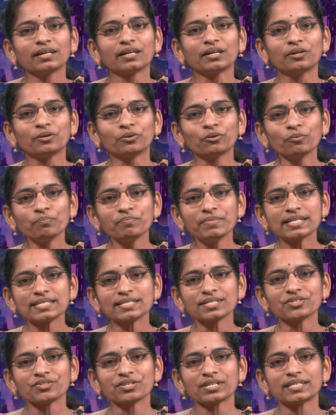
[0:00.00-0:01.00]
group
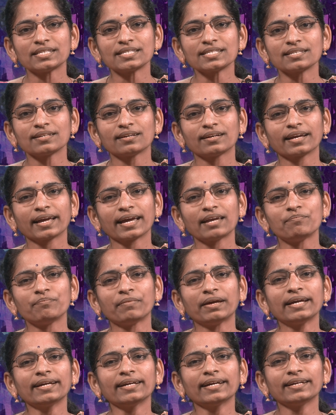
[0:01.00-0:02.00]
decisions can
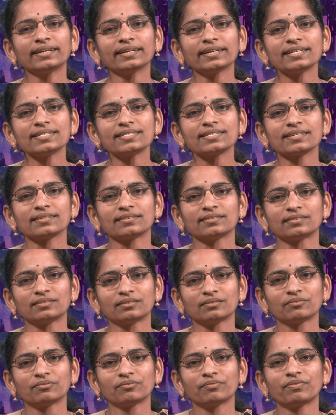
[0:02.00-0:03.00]
make it easier
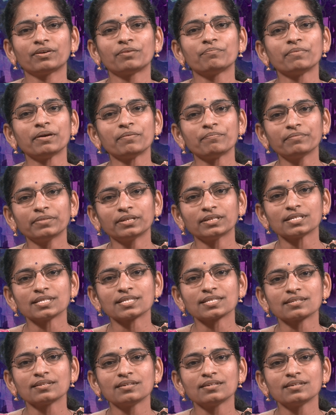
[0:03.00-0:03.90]
for members